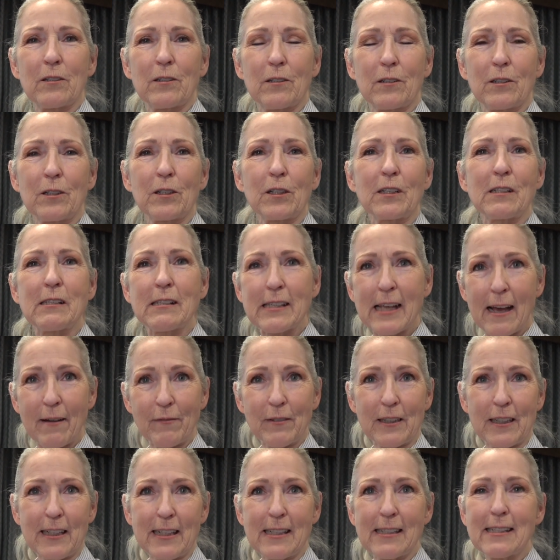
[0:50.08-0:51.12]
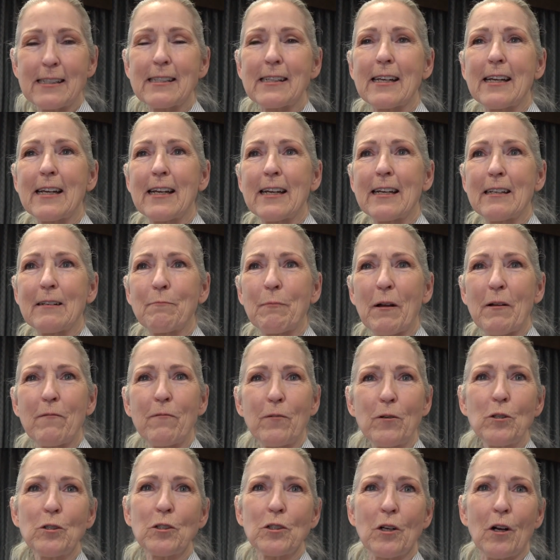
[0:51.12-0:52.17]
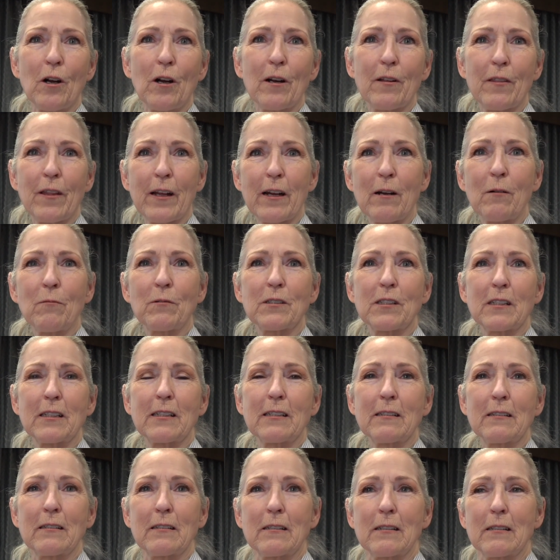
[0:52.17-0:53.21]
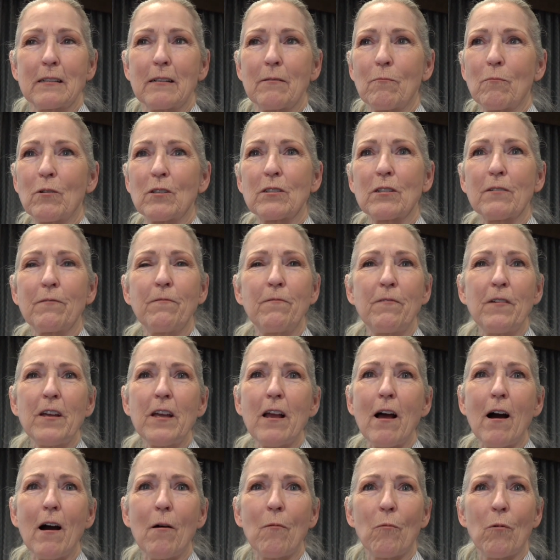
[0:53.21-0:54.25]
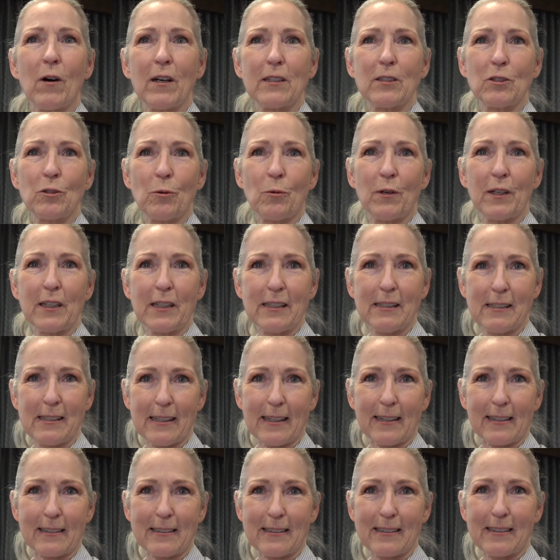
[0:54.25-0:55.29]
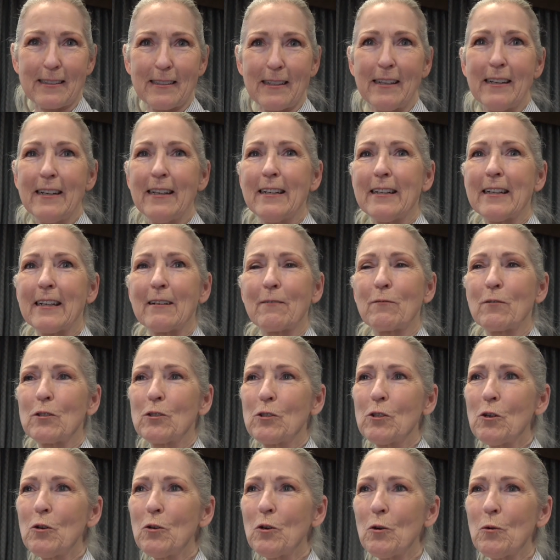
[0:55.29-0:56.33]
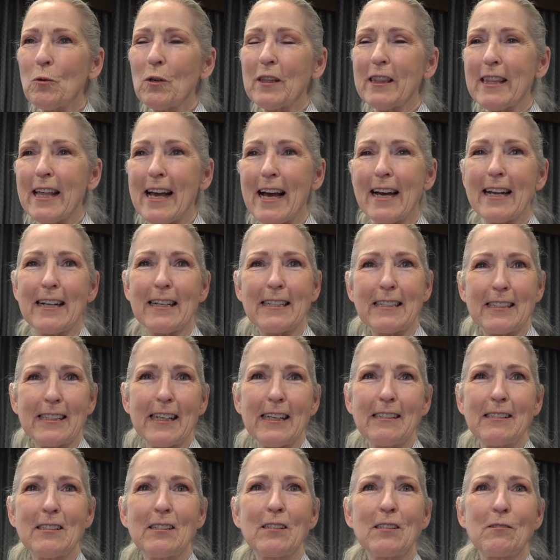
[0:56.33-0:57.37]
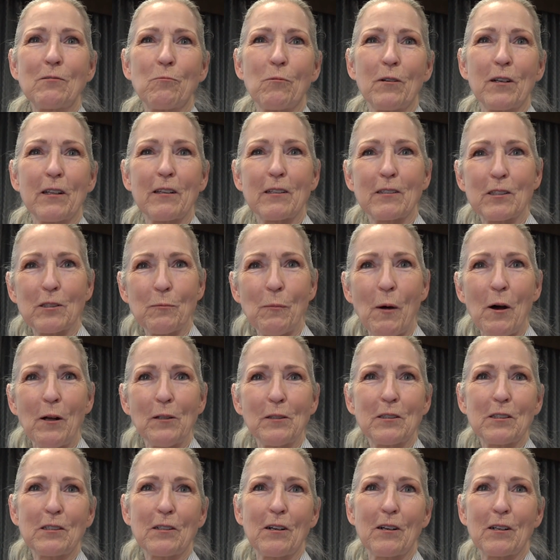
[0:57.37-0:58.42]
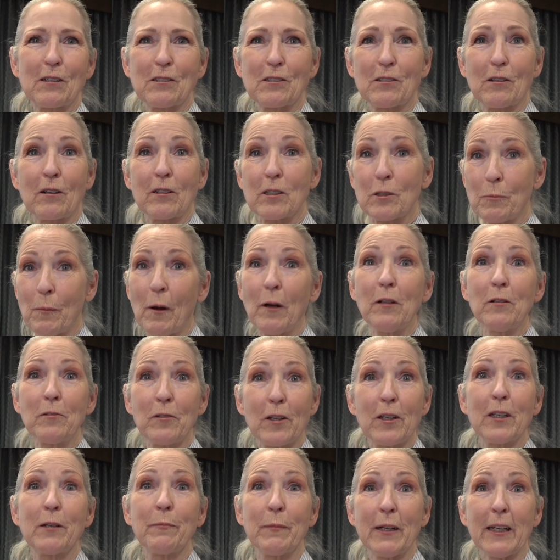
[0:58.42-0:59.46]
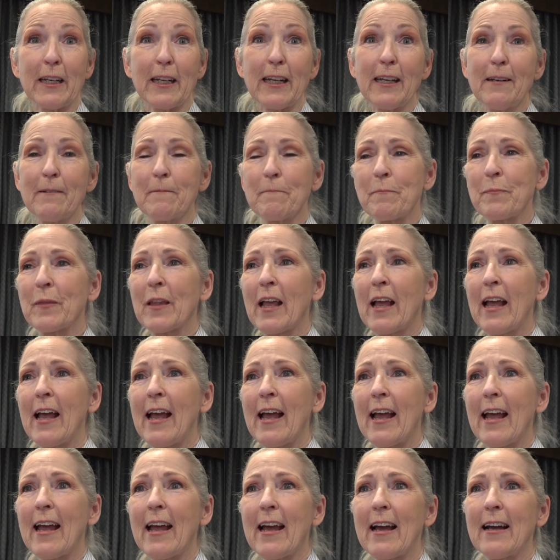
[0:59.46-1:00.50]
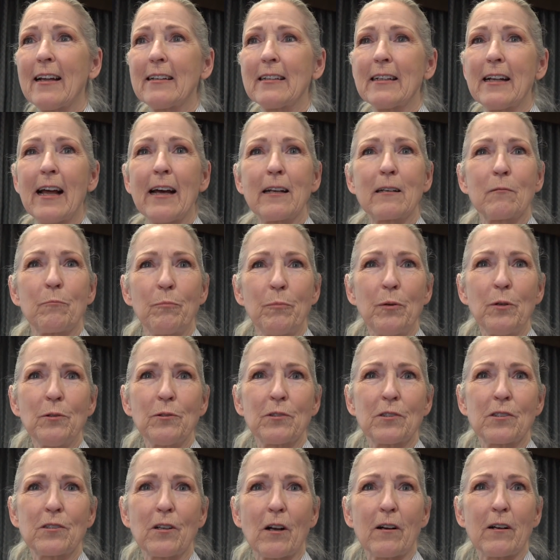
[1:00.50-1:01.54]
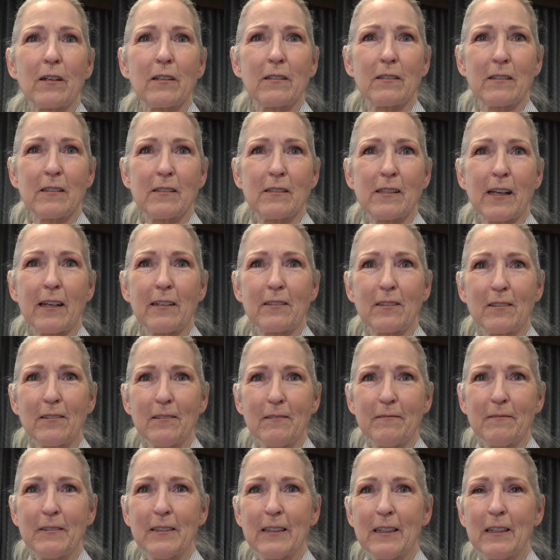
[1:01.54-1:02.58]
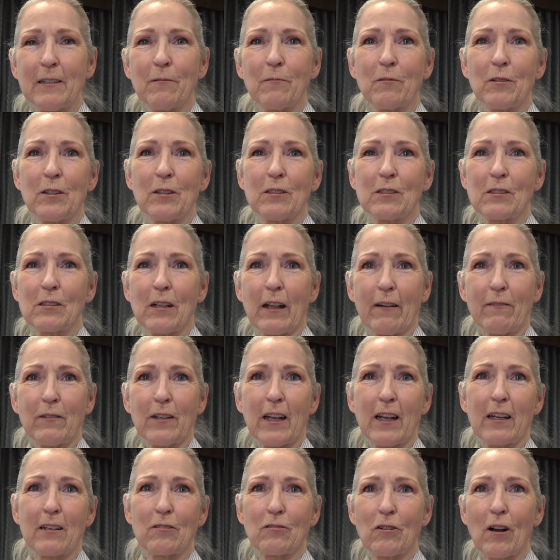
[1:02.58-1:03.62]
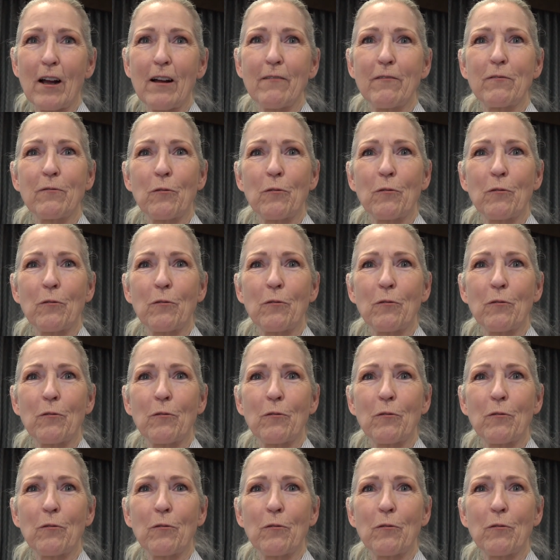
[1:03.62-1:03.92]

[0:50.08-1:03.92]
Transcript: early 70s, and my first car there was a Fiat 126. Now, if you don't know what that is, that's just one of the smallest cars there are, smaller than a Mini, and it had a pull start in the center. It was left-hand drive,